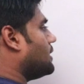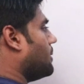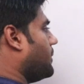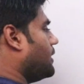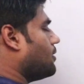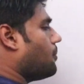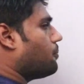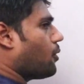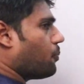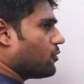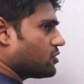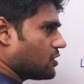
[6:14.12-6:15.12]
limit of
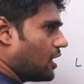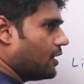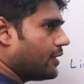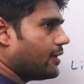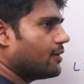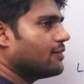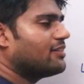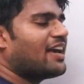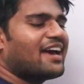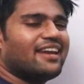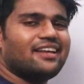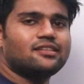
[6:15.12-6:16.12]
proportionality,
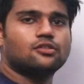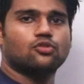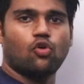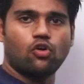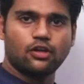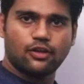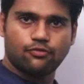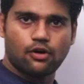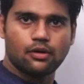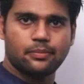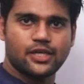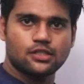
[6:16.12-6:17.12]
there is no
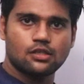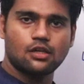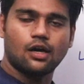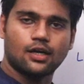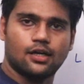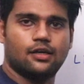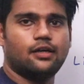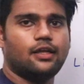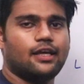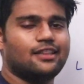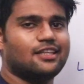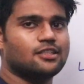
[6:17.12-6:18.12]
deformation
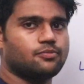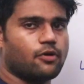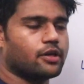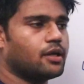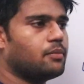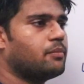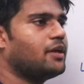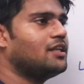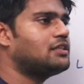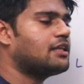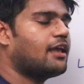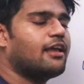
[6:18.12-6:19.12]
occurred in this body.
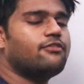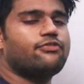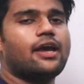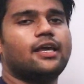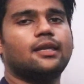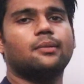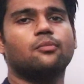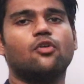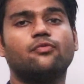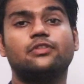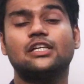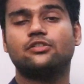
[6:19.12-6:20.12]
Means if I
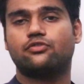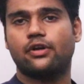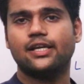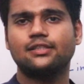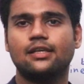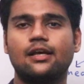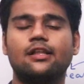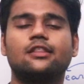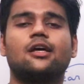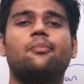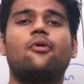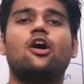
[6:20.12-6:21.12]
remove the stress,
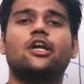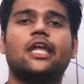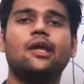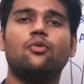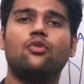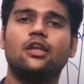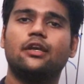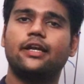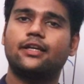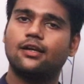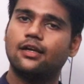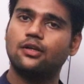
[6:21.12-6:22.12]
the body will
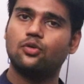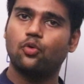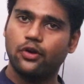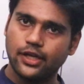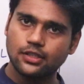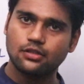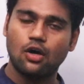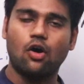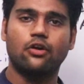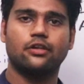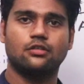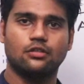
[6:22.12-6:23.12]
return to its
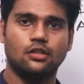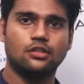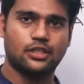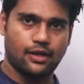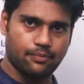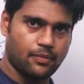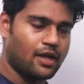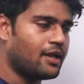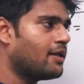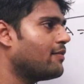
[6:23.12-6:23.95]
original shape.